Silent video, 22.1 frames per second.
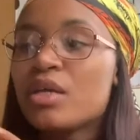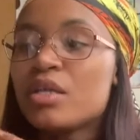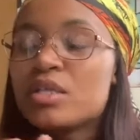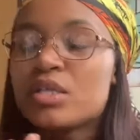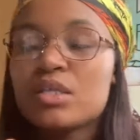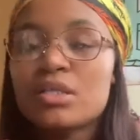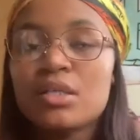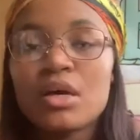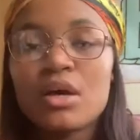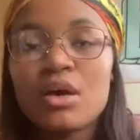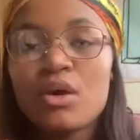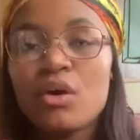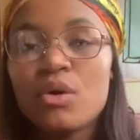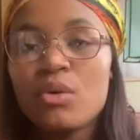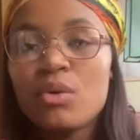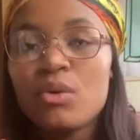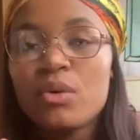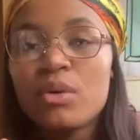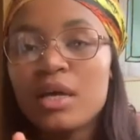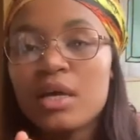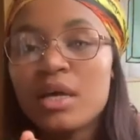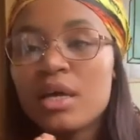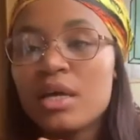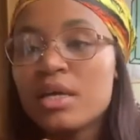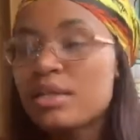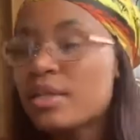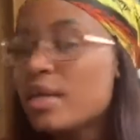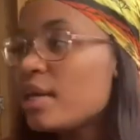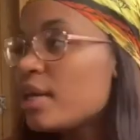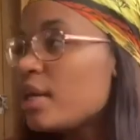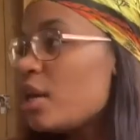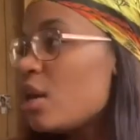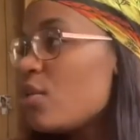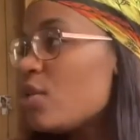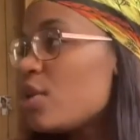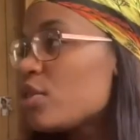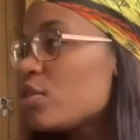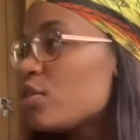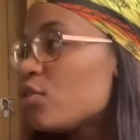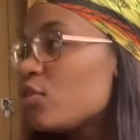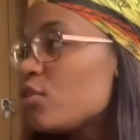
So they get out at